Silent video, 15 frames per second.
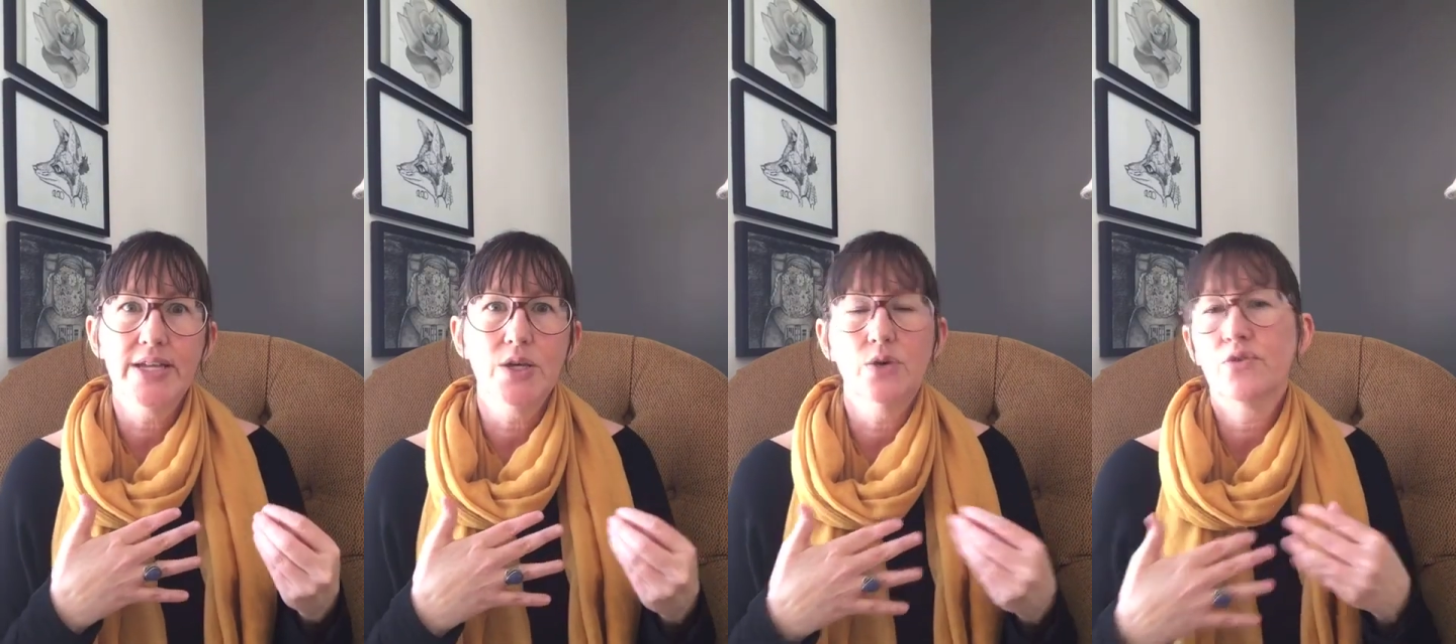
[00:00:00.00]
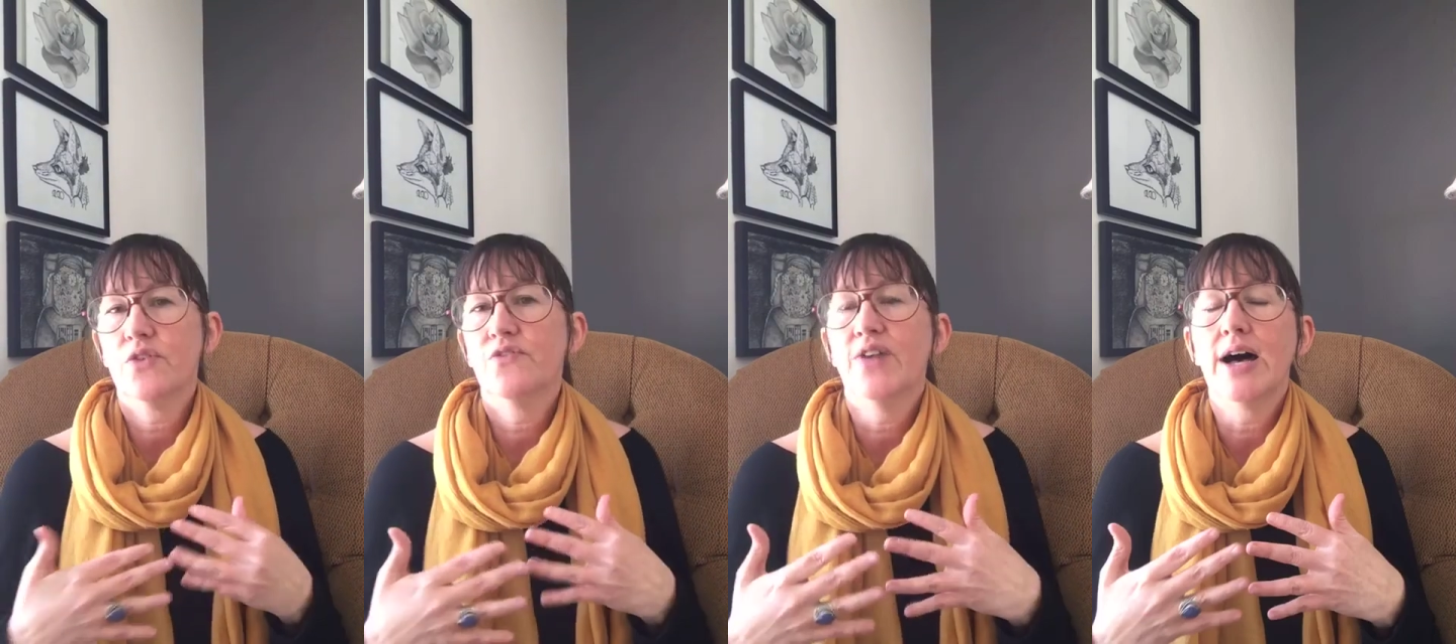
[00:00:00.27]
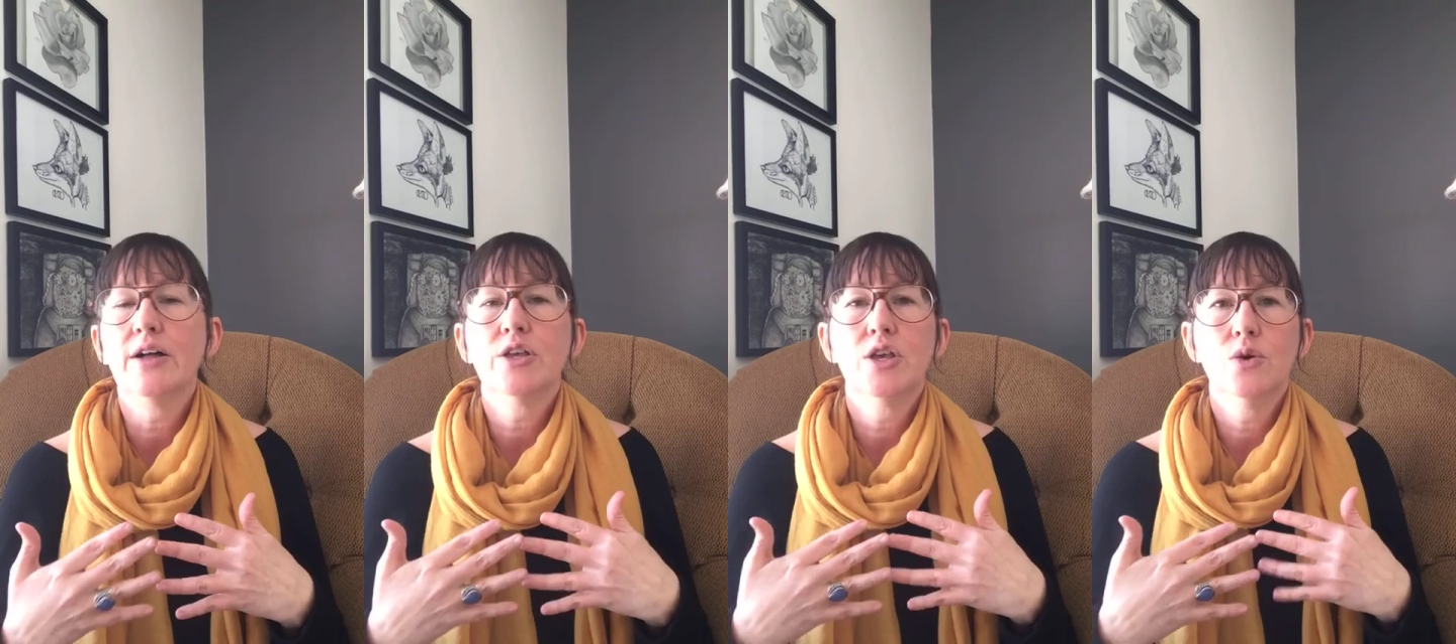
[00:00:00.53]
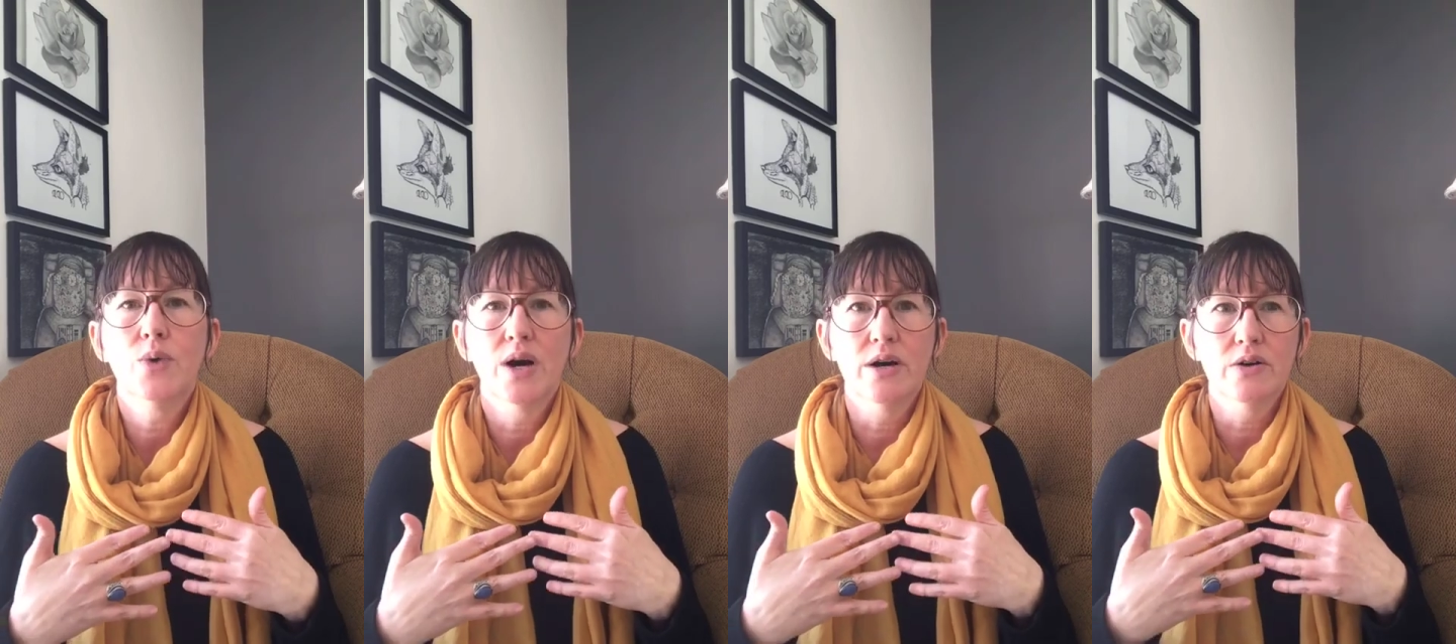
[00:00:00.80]
you have a
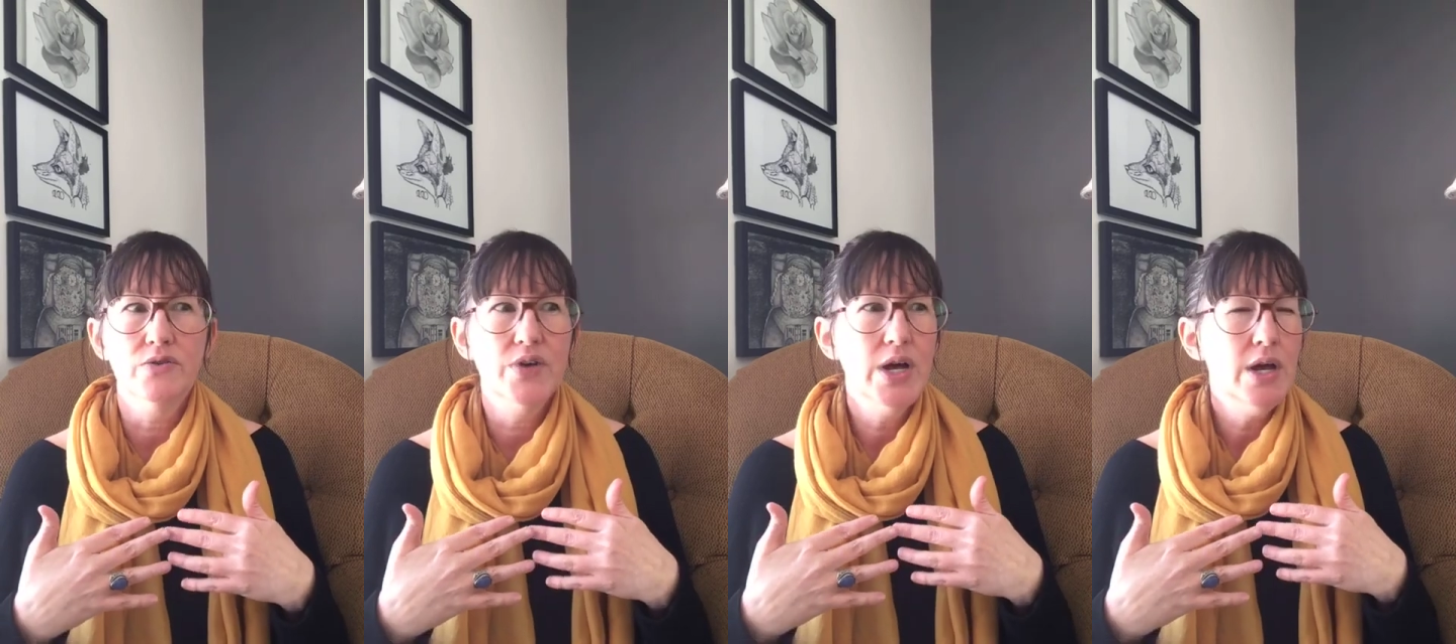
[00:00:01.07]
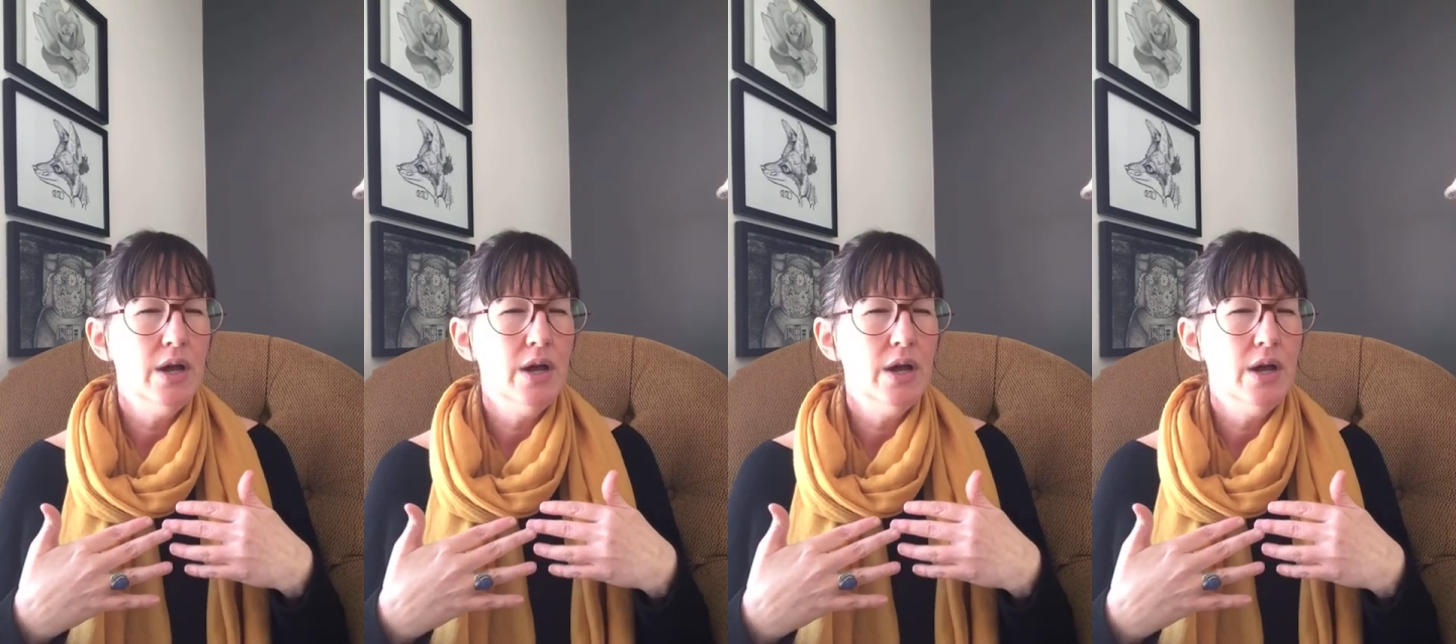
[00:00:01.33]
value of